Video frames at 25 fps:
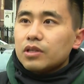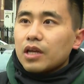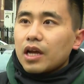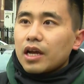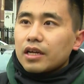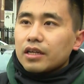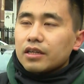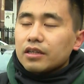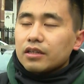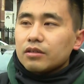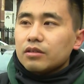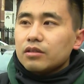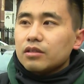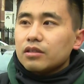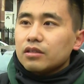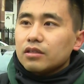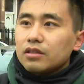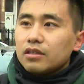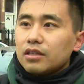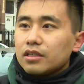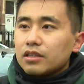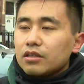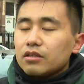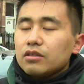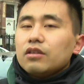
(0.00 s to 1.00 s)
hiding,
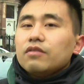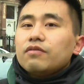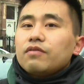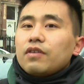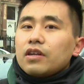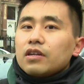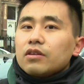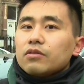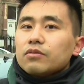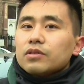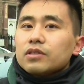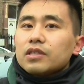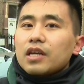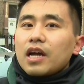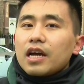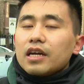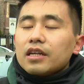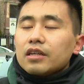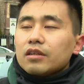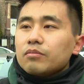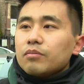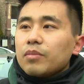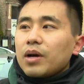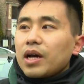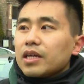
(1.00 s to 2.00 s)
like if anyone's
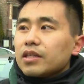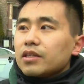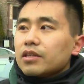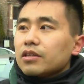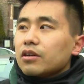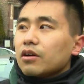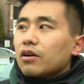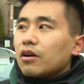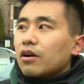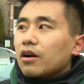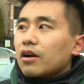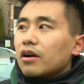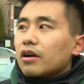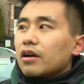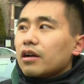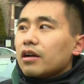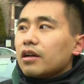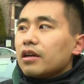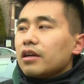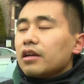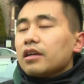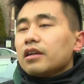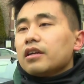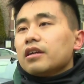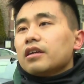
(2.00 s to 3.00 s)
hiding by the car.
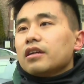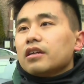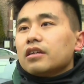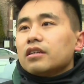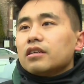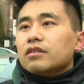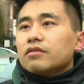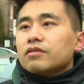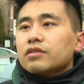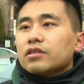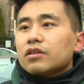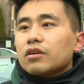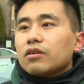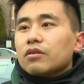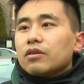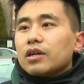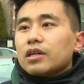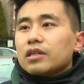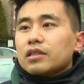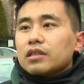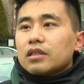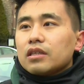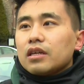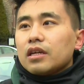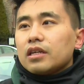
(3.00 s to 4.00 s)
And if so, I,
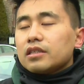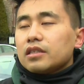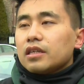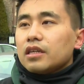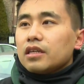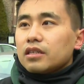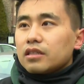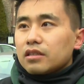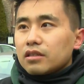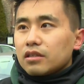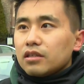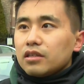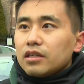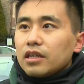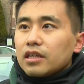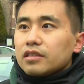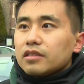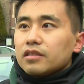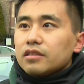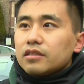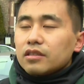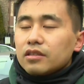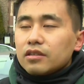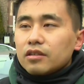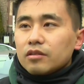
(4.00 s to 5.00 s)
I take the
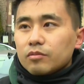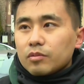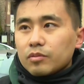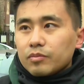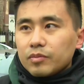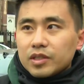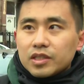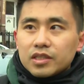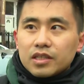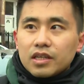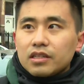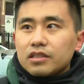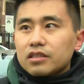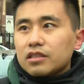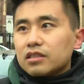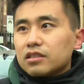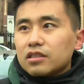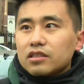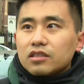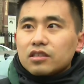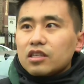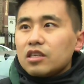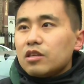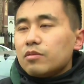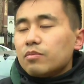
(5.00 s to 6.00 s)
necessary implementation,
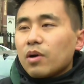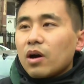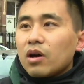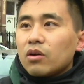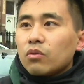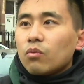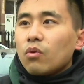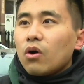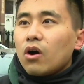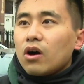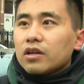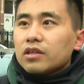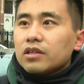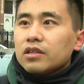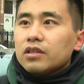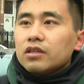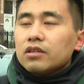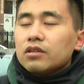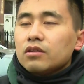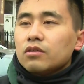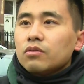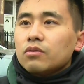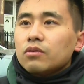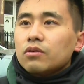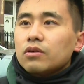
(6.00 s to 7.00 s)
just keep on walking
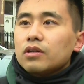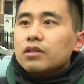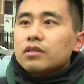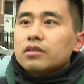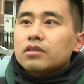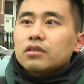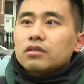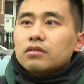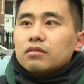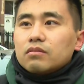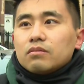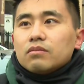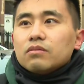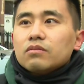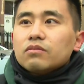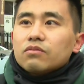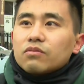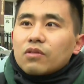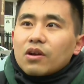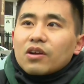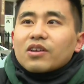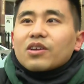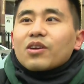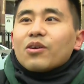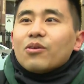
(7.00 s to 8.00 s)
or
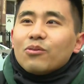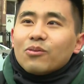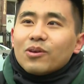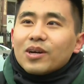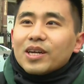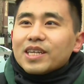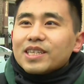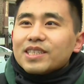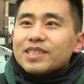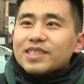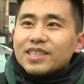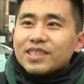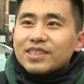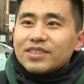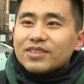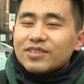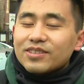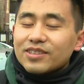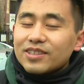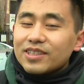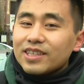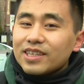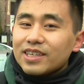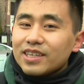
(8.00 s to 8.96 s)
running away, essentially.